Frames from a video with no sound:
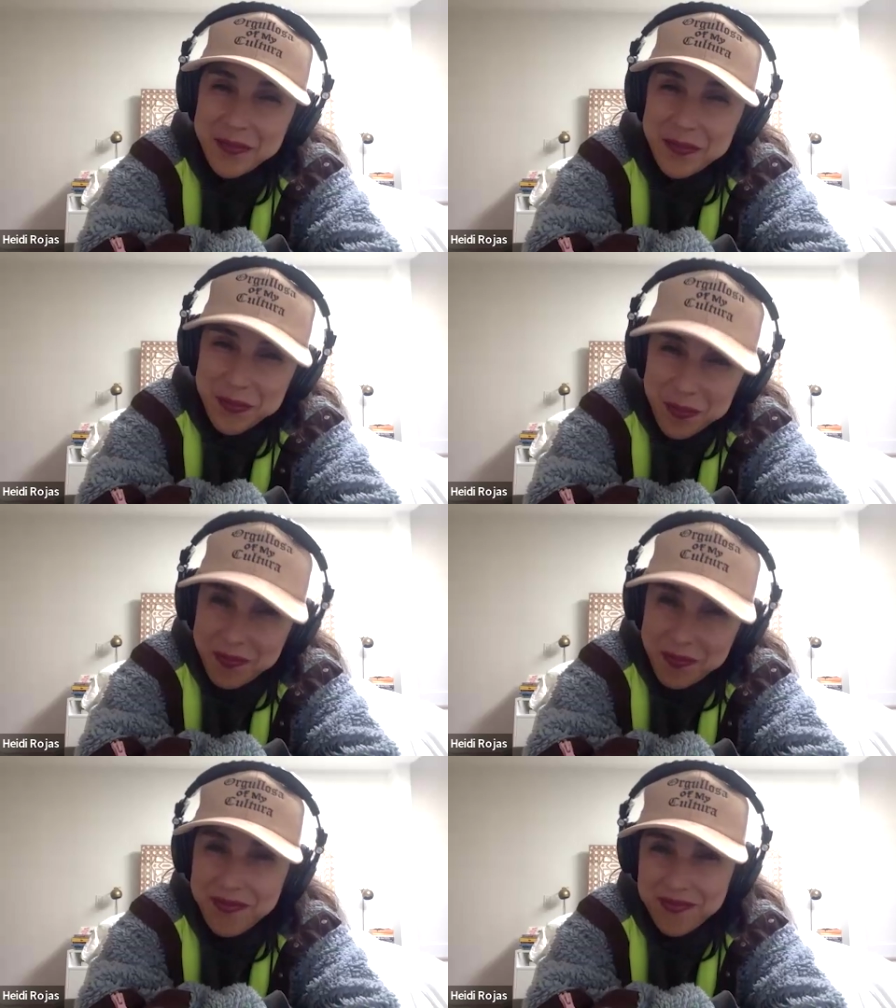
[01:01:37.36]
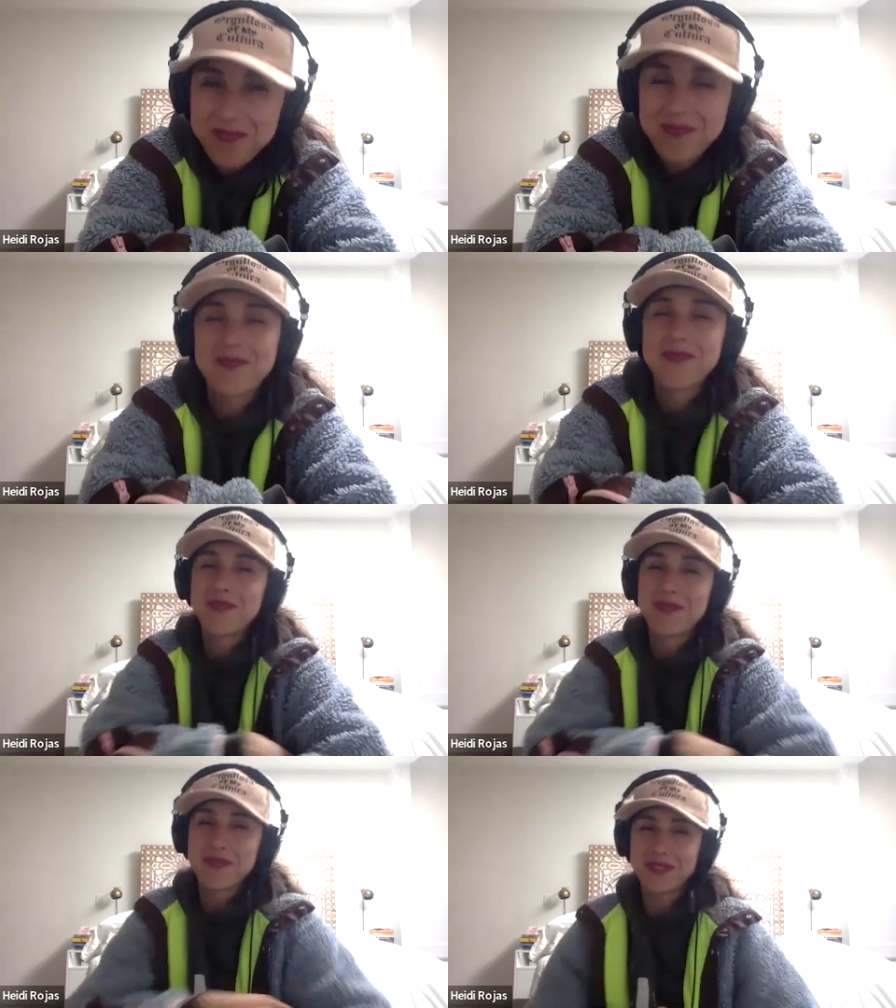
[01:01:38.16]
I know
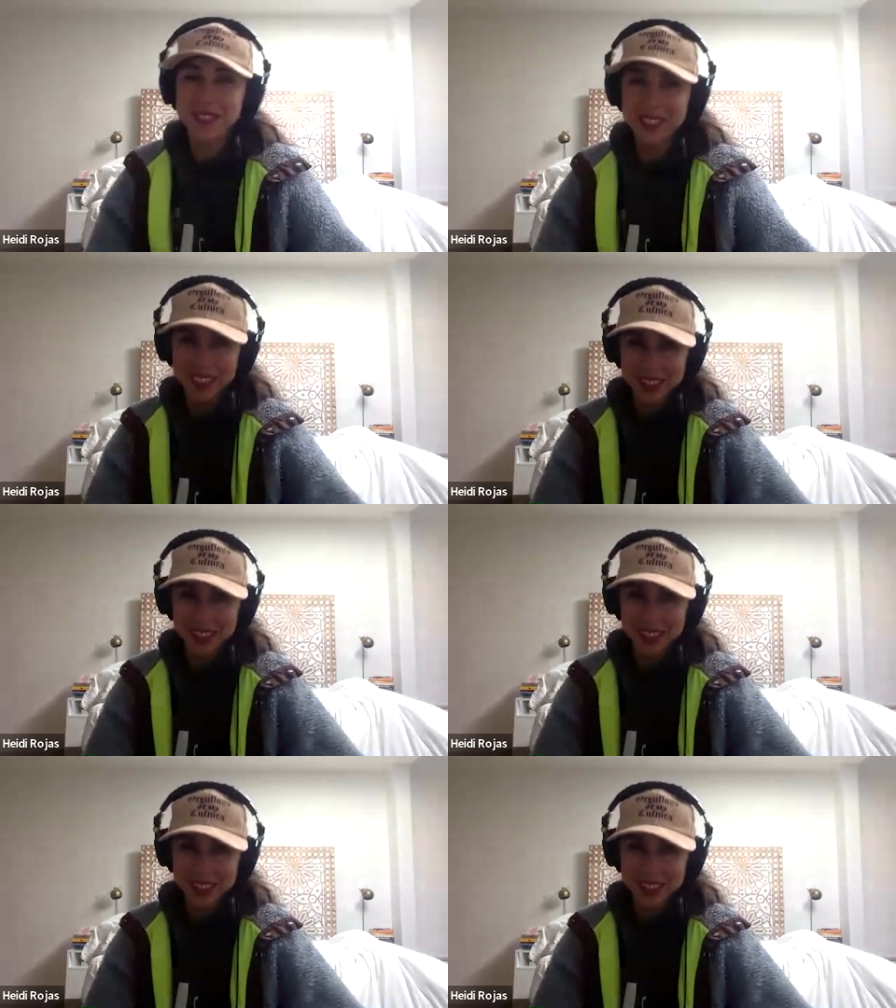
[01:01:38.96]
everyone listening right